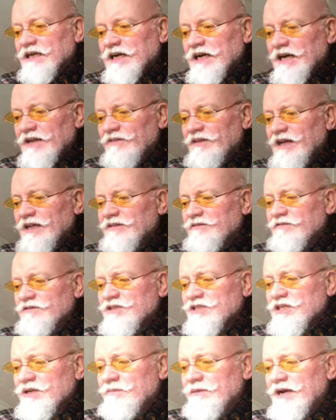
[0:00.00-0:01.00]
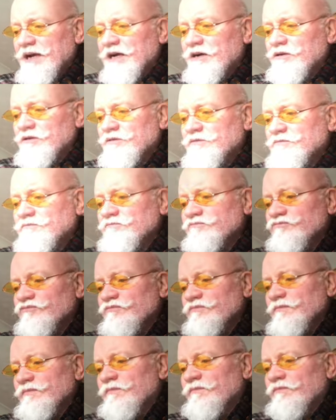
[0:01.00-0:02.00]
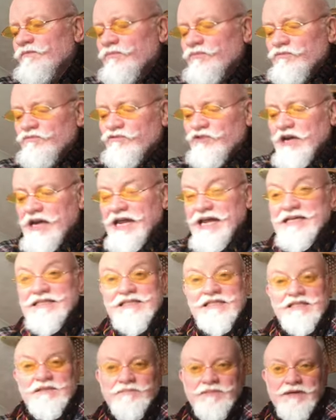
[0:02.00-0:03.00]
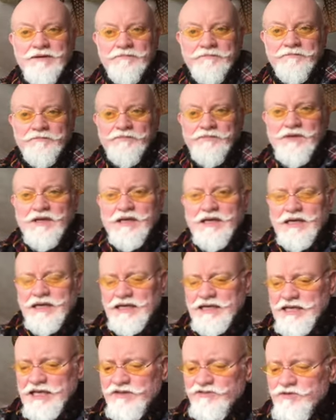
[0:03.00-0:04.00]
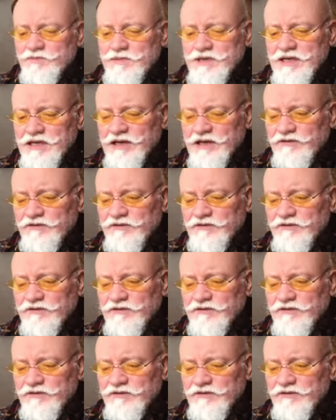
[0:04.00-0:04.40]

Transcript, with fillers: And that somehow relaxes me. It gives me a